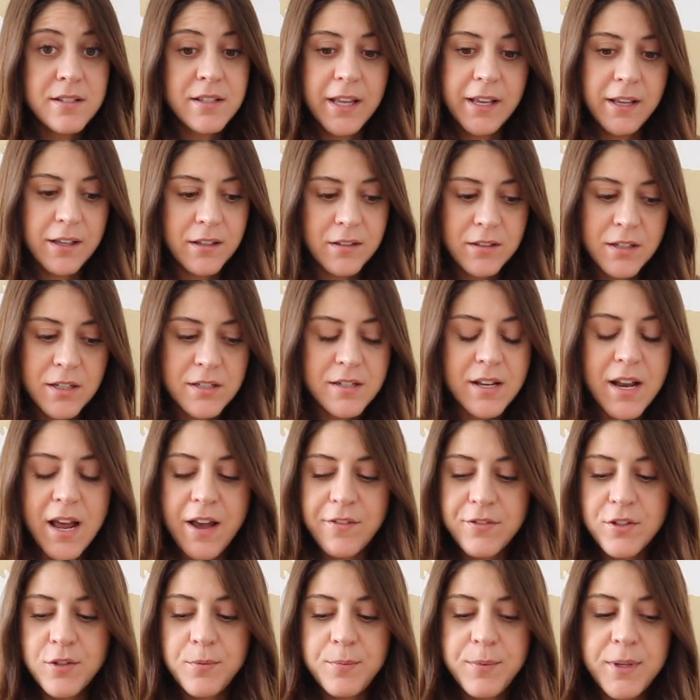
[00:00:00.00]
Like, it doesn't
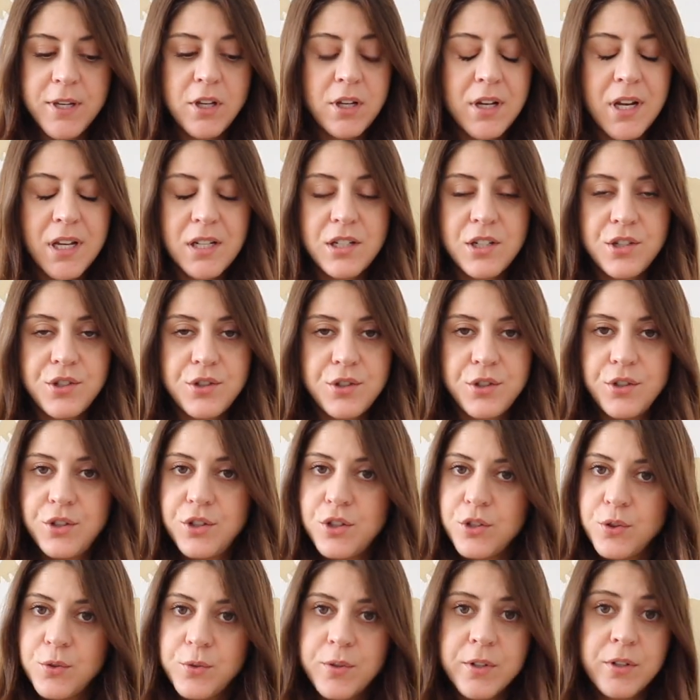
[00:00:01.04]
have to be connected to
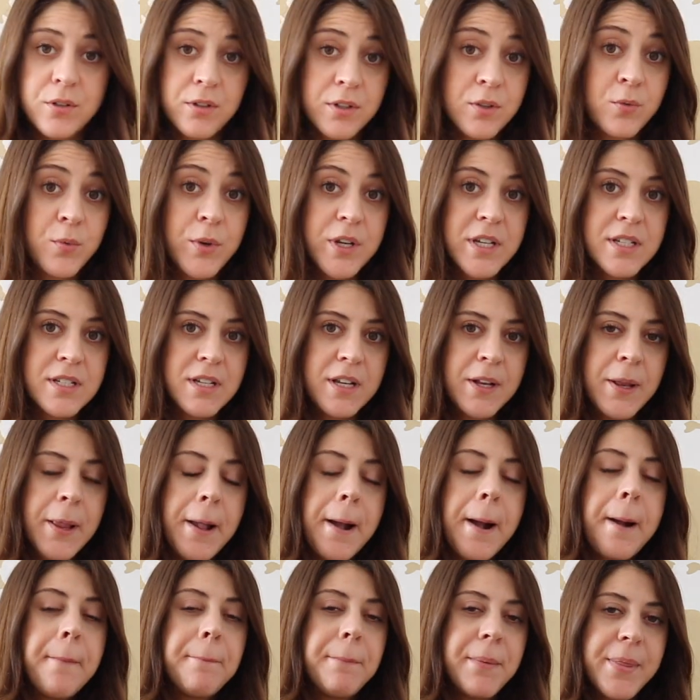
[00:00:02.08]
you, the reason,
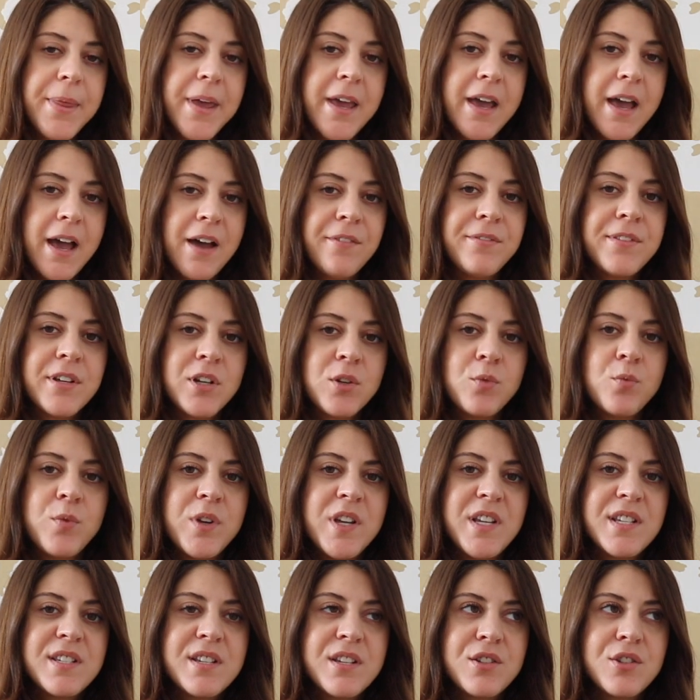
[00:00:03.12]
but they have their
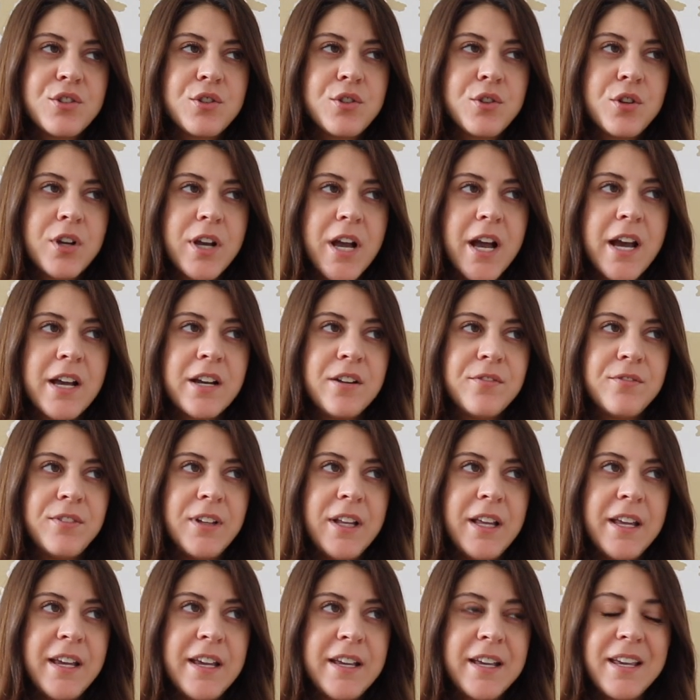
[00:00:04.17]
reasons to kind of
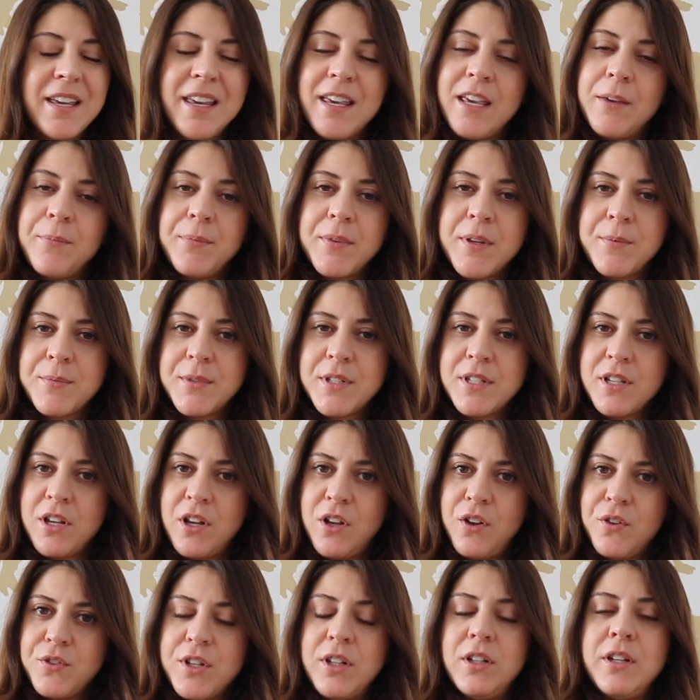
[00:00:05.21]
like keep
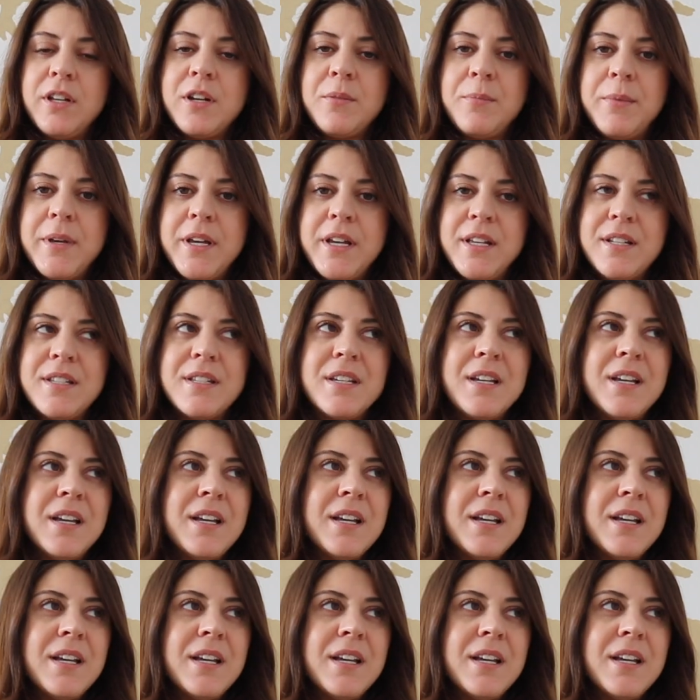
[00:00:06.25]
themselves a little bit,